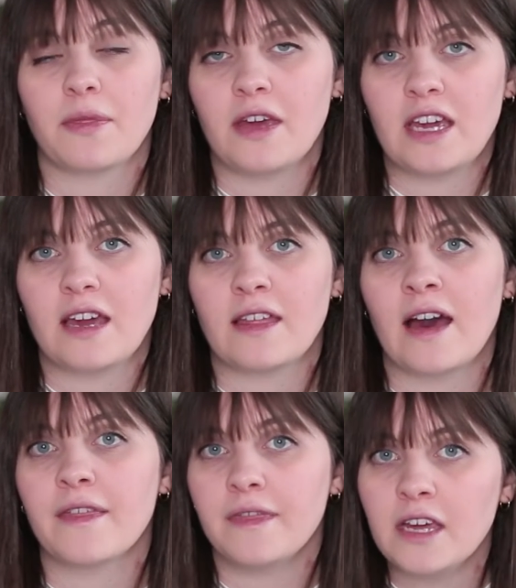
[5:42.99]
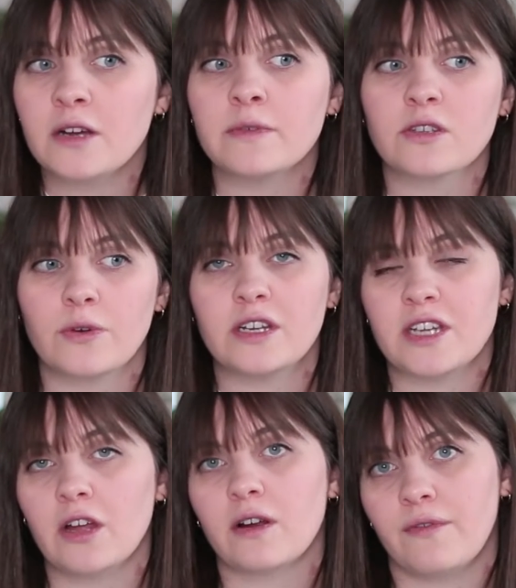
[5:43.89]
thinking that Athena was going to
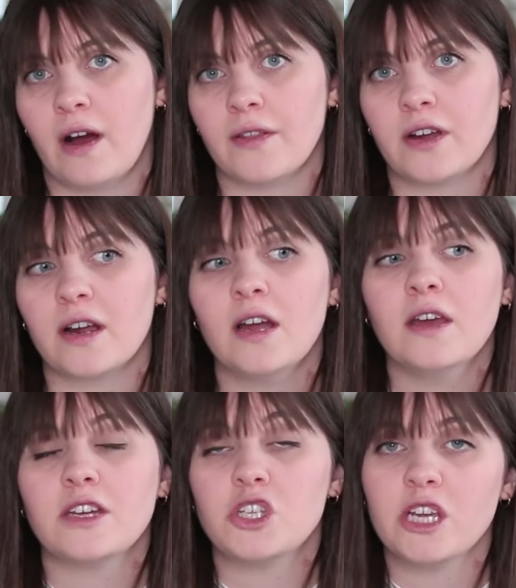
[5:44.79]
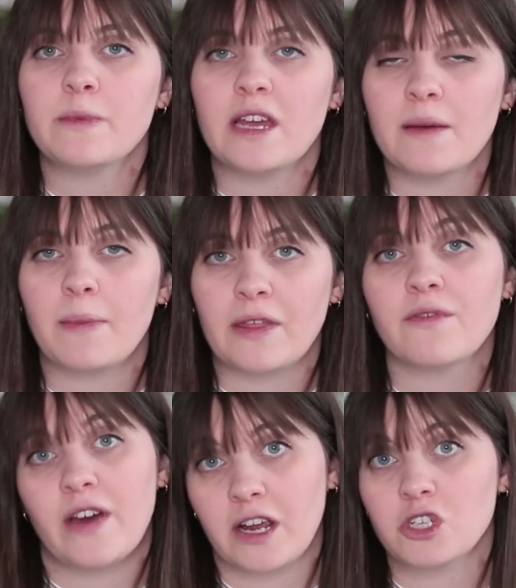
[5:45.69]
tell her father that she had been hit by the
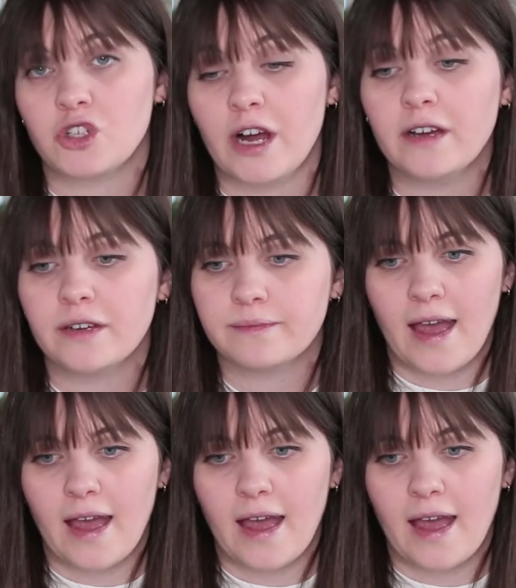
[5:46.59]
FedEx truck.